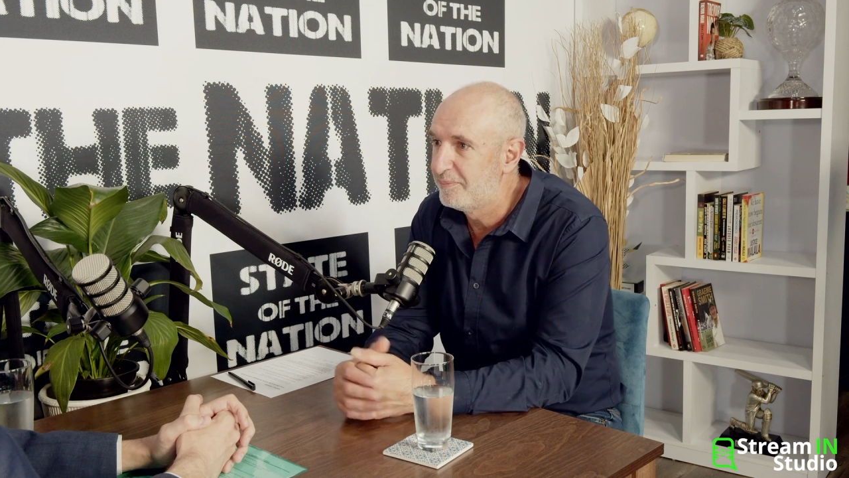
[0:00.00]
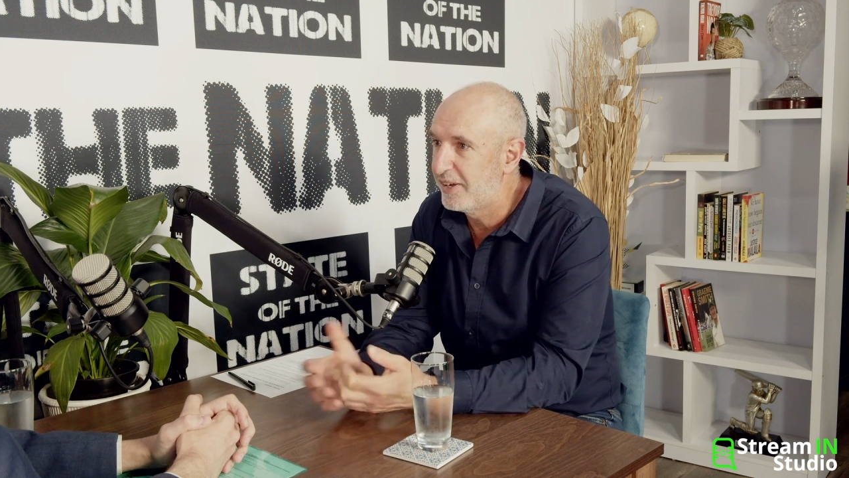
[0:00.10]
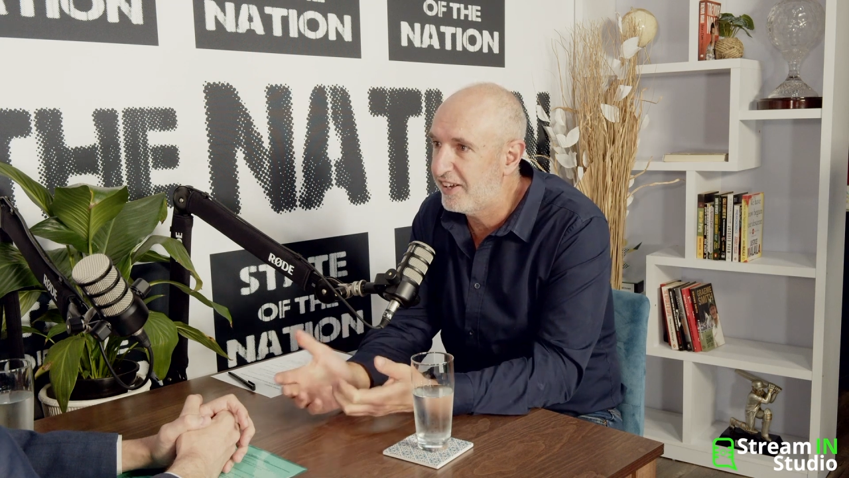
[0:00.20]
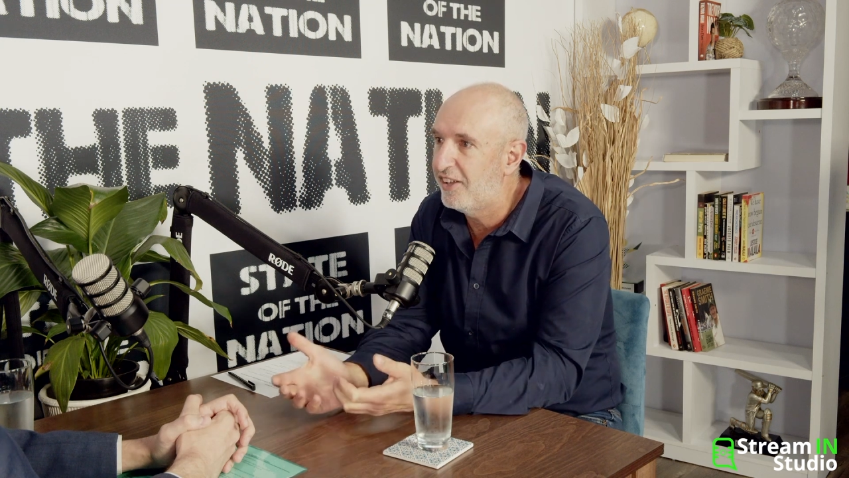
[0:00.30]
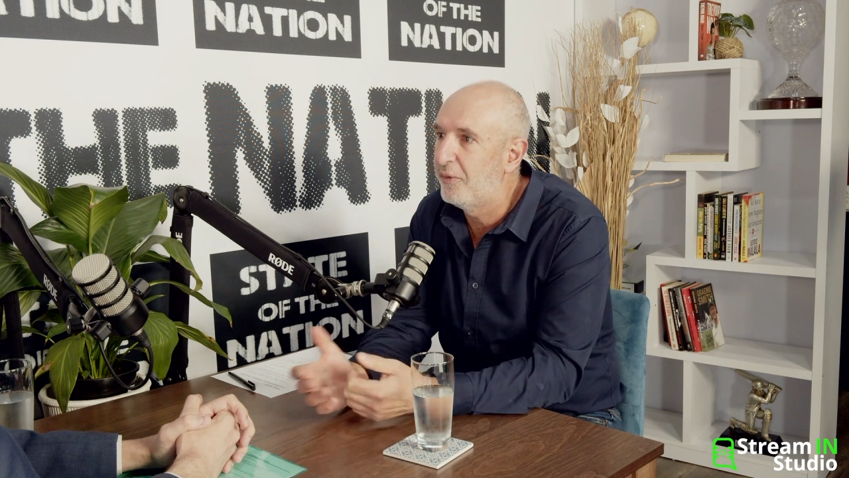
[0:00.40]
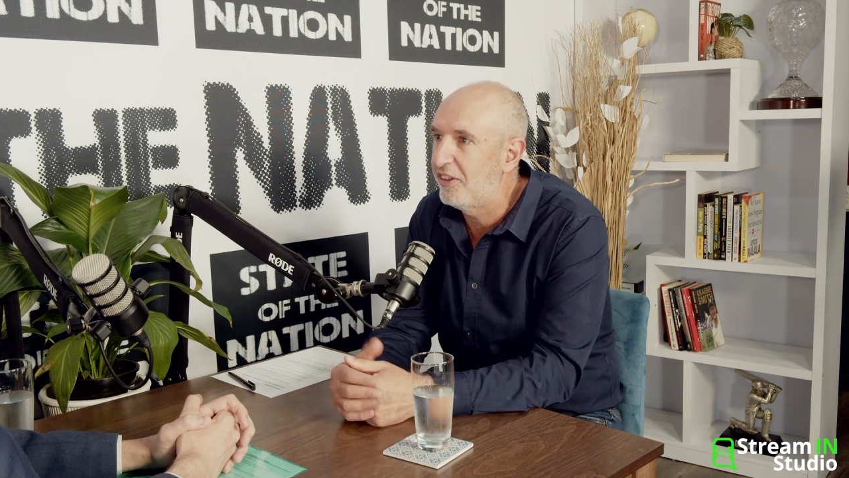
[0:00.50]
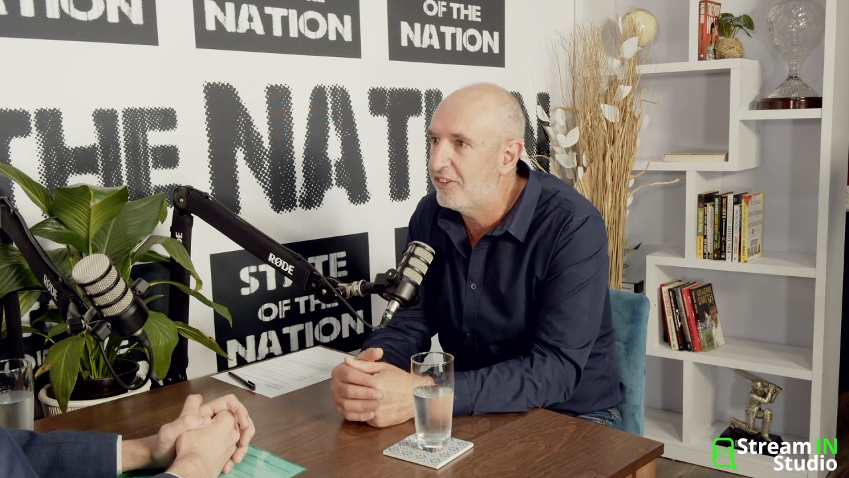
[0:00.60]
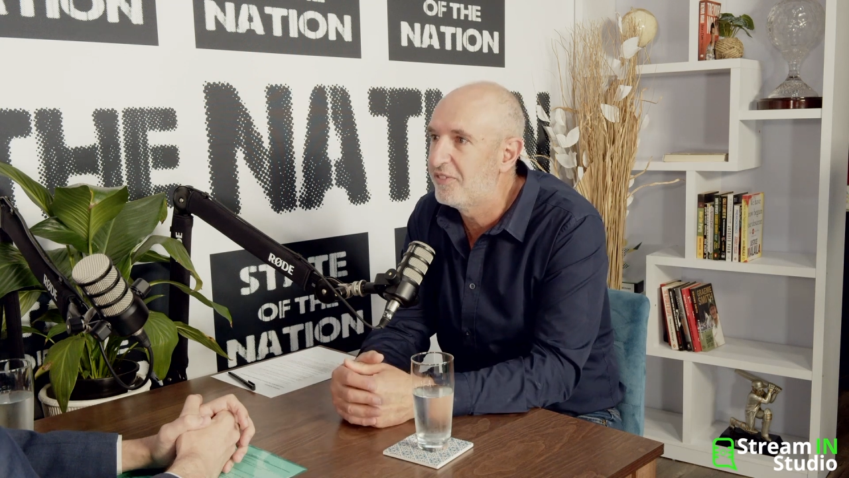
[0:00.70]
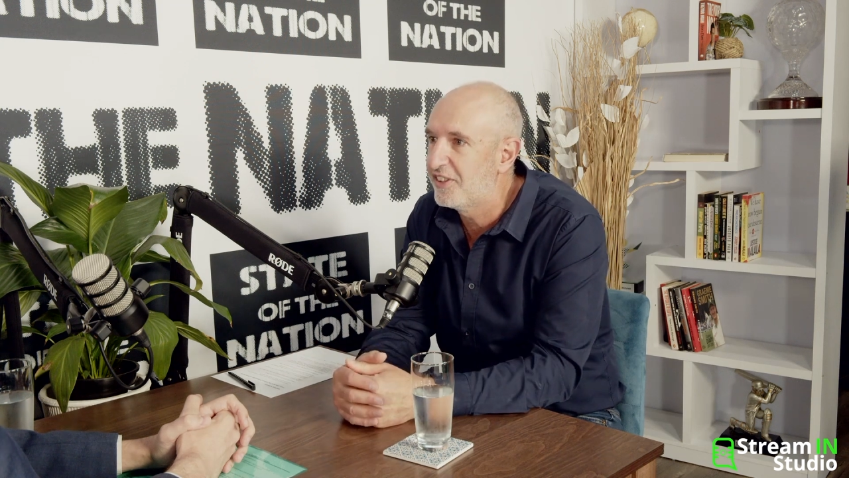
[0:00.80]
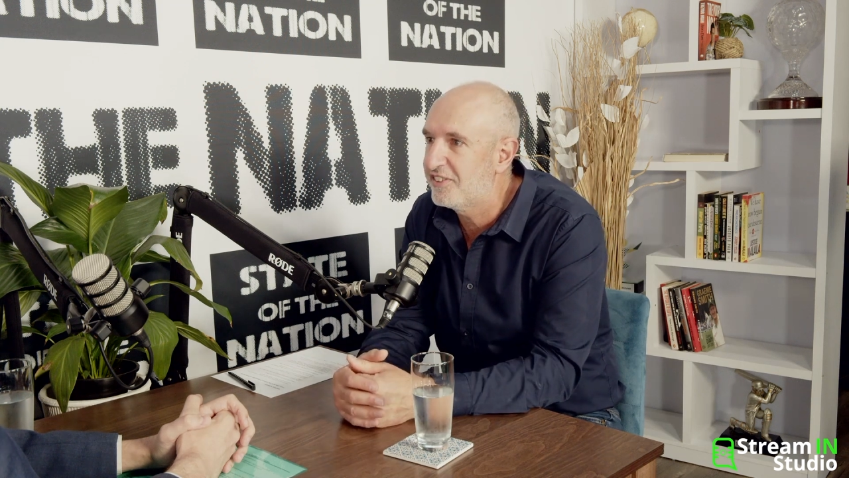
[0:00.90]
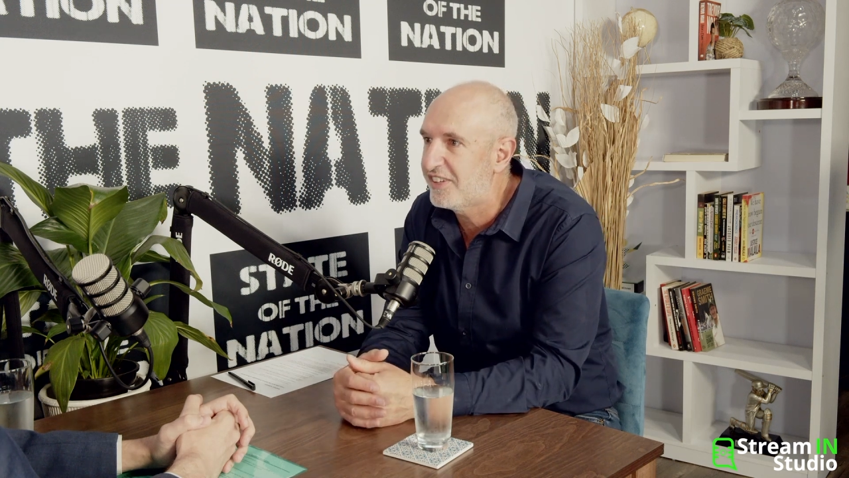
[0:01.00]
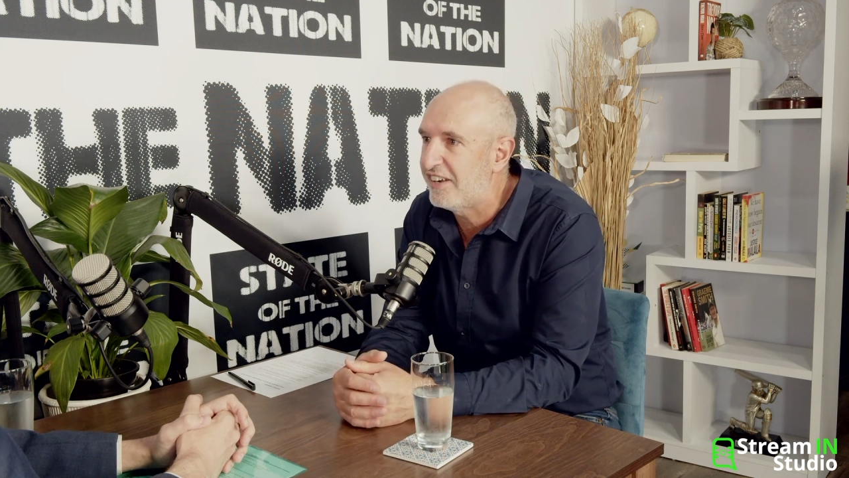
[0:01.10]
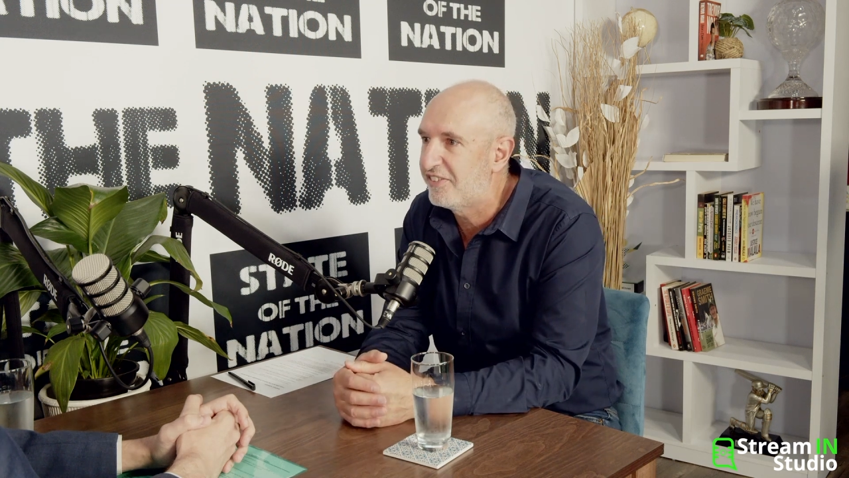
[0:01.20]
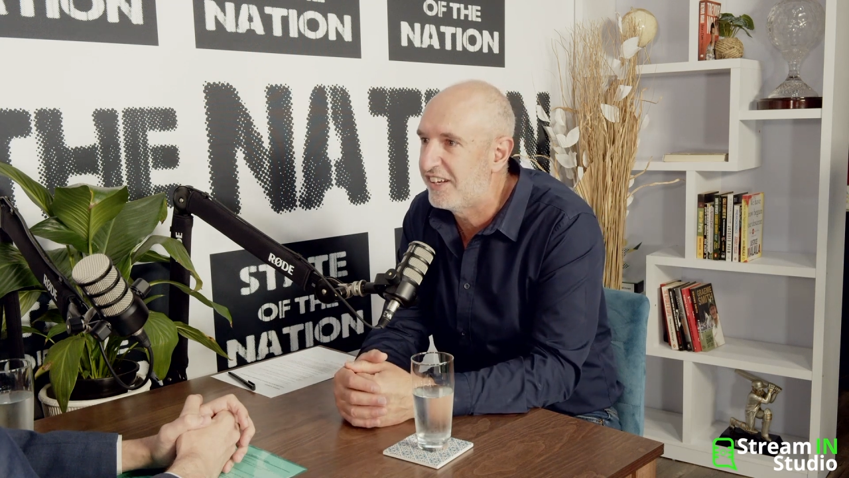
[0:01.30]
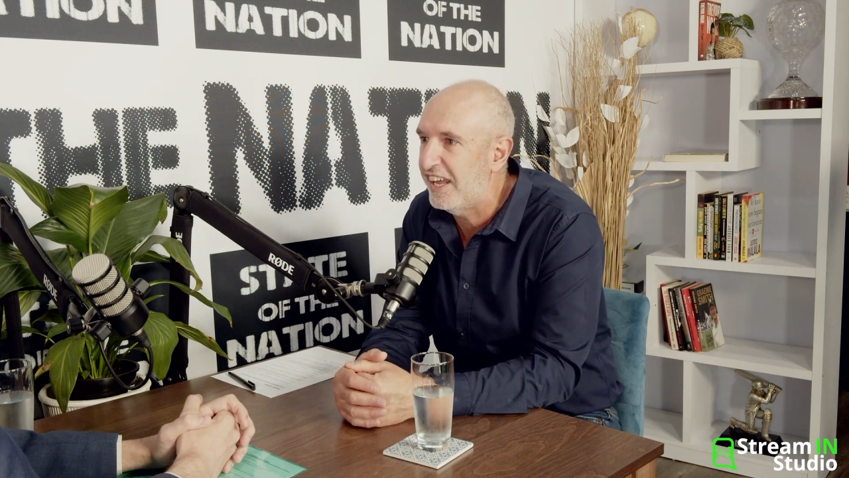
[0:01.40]
Mikhail, welcome to the State
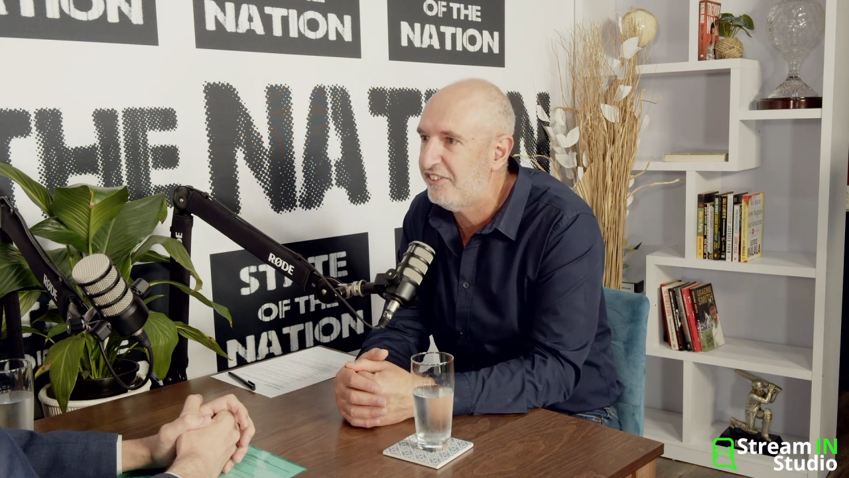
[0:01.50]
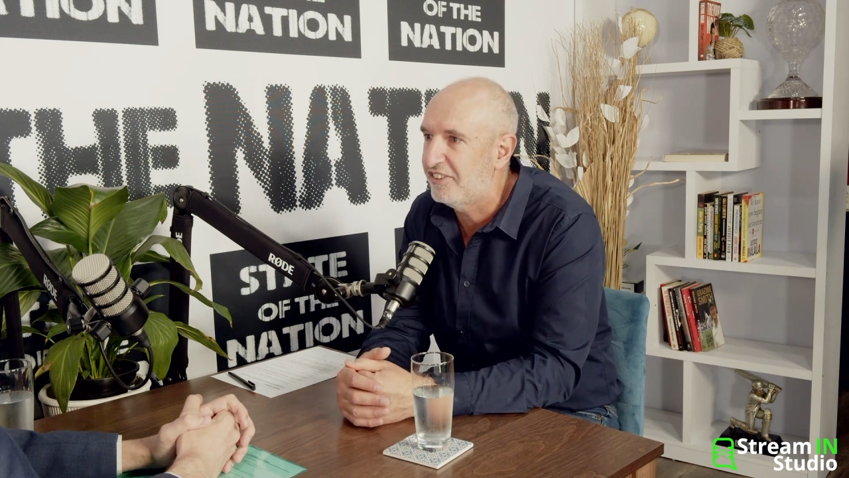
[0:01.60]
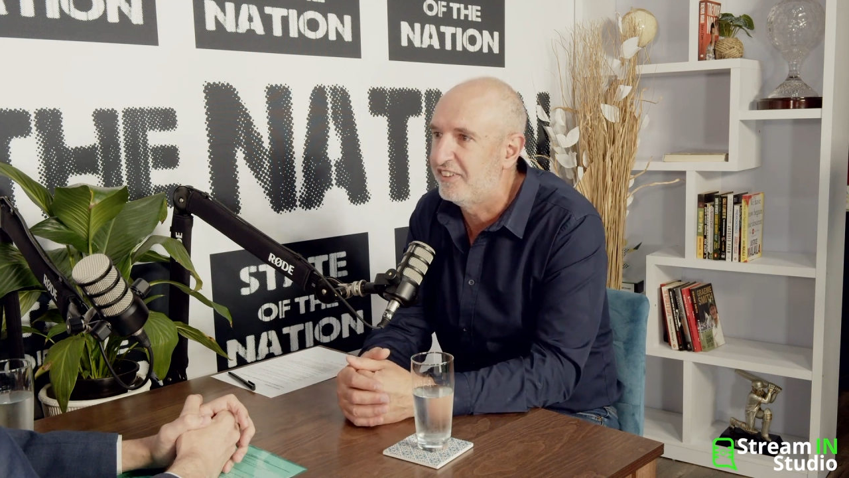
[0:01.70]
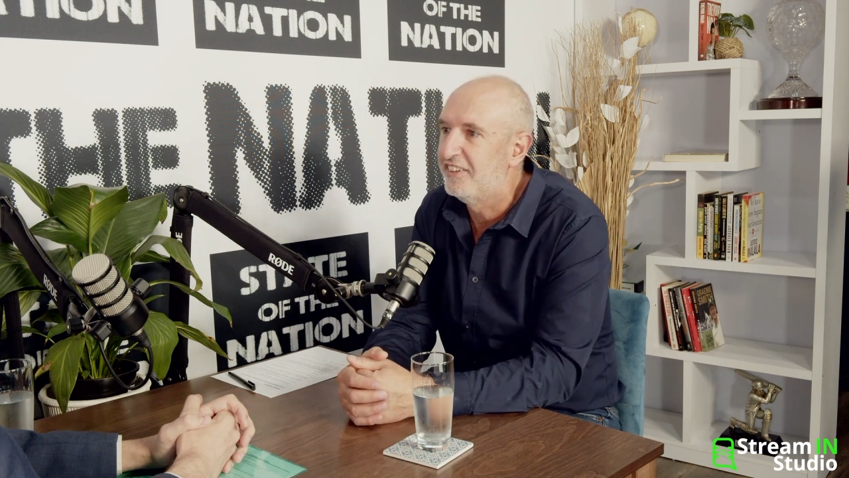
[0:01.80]
of the Nation.